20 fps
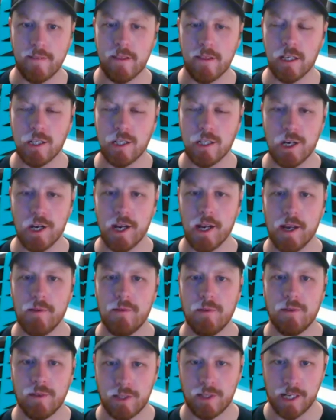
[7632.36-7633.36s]
this
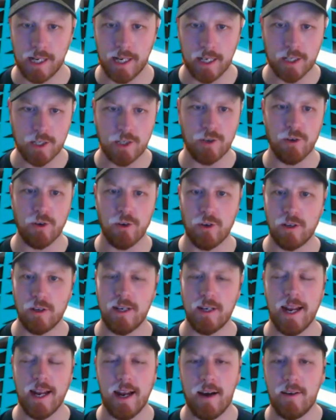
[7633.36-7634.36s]
year, seeing as you're
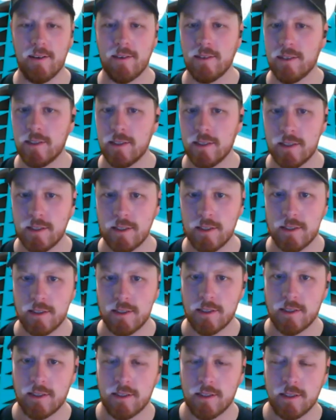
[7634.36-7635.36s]
now
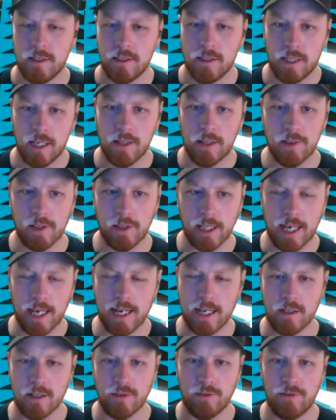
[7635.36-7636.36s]
in the
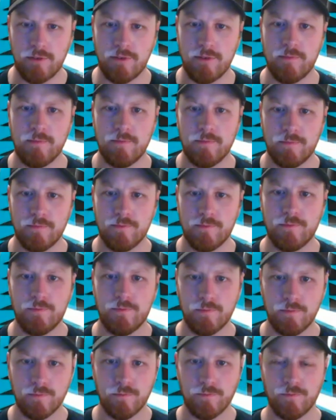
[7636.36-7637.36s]
land of
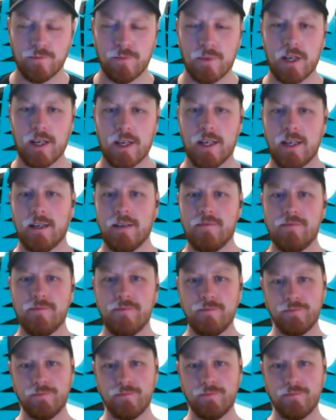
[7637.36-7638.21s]
um,